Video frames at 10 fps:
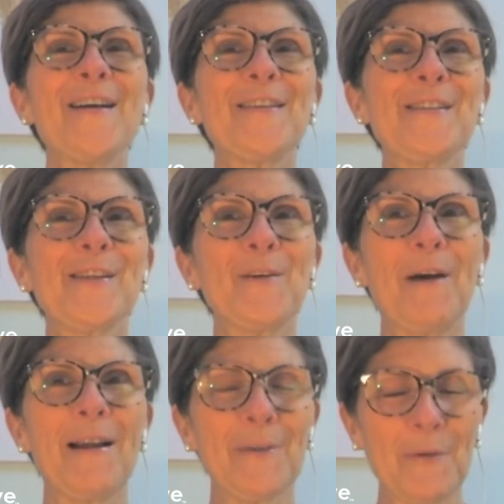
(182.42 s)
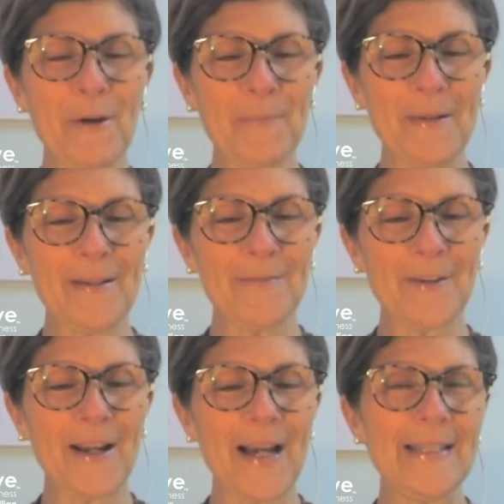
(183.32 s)
So I grew up in a
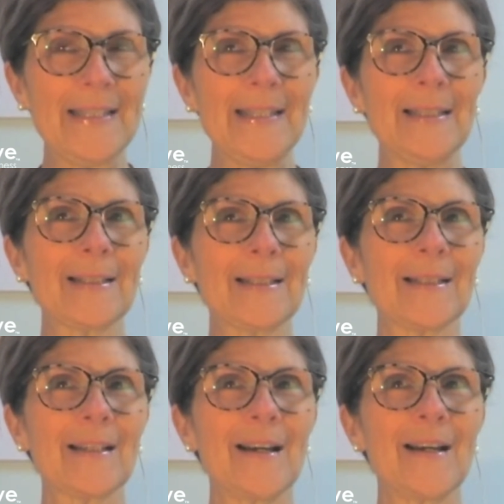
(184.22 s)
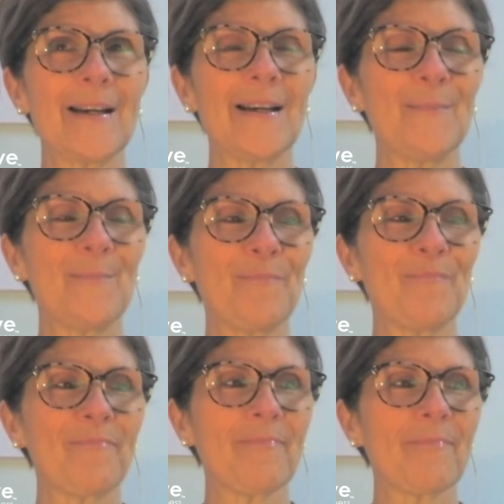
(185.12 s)
very idyllic
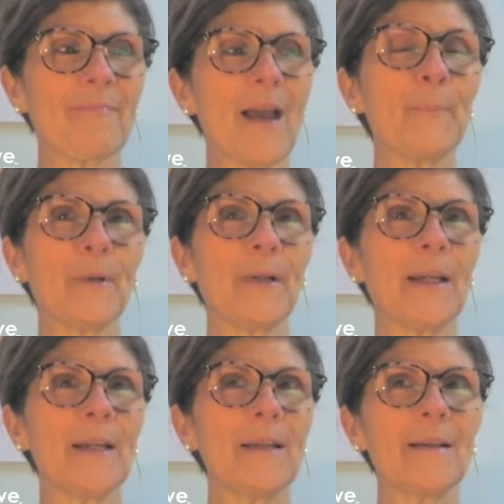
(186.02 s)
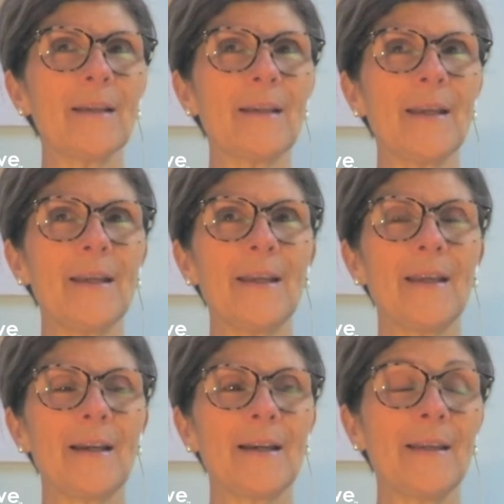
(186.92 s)
upbringing in
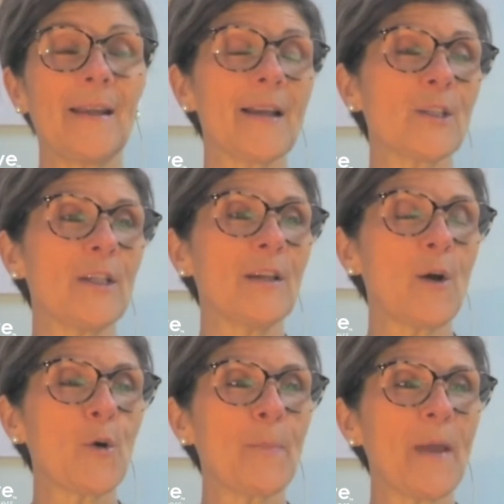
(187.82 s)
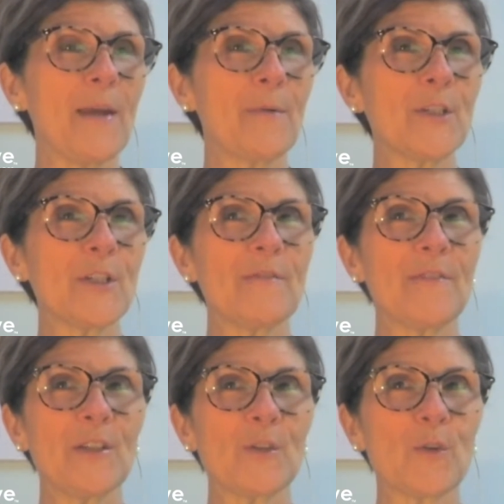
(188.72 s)
actually Oak Bay, which is in
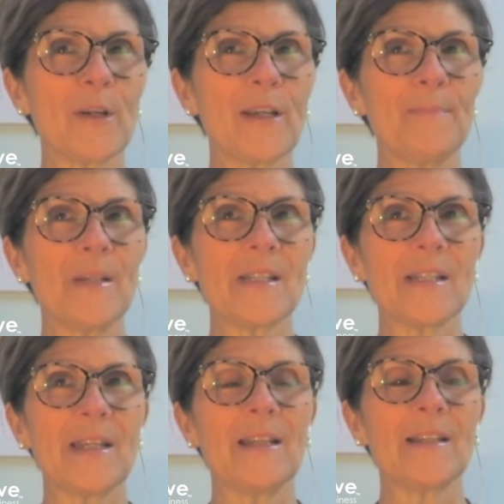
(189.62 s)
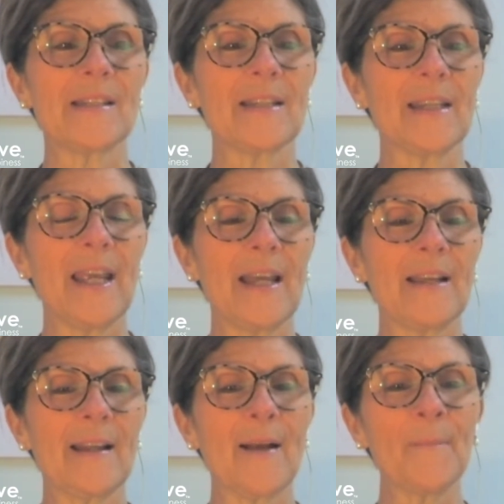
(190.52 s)
Victoria, BC, and it's in
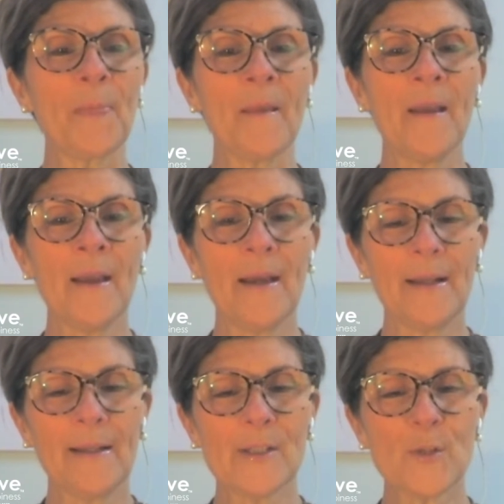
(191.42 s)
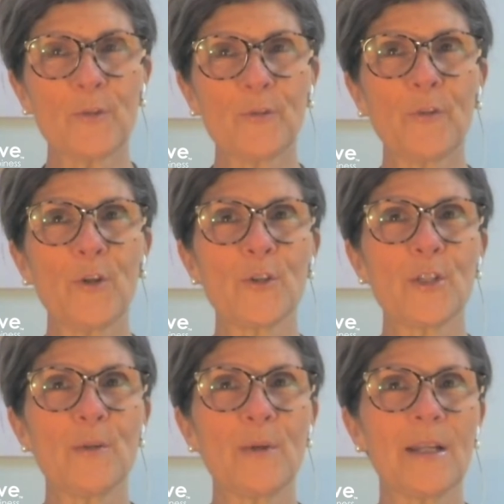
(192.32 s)
Canada. And I like to refer
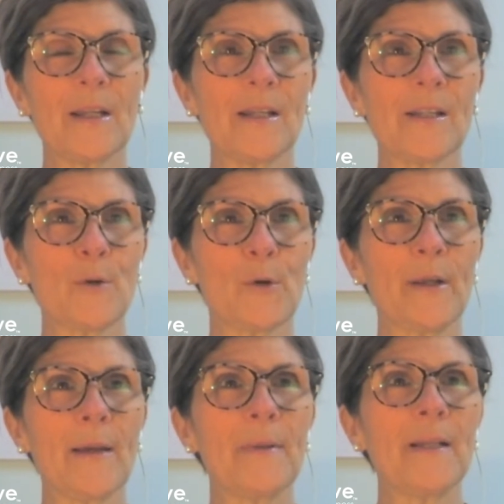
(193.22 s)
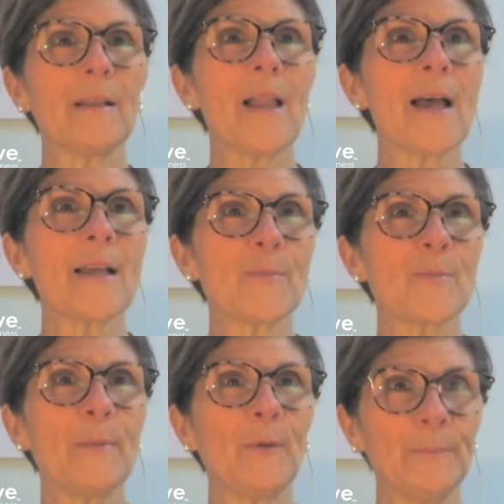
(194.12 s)
to it as growing up in a glass
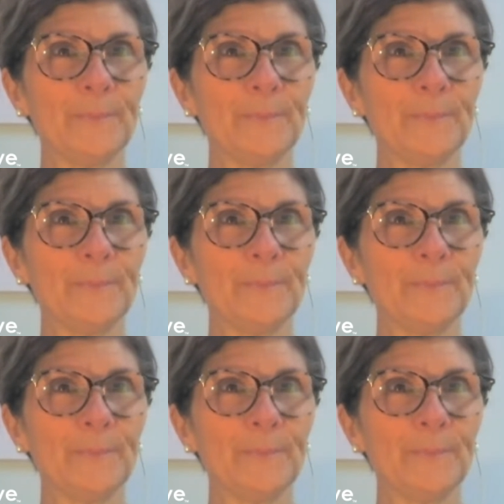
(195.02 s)
bubble.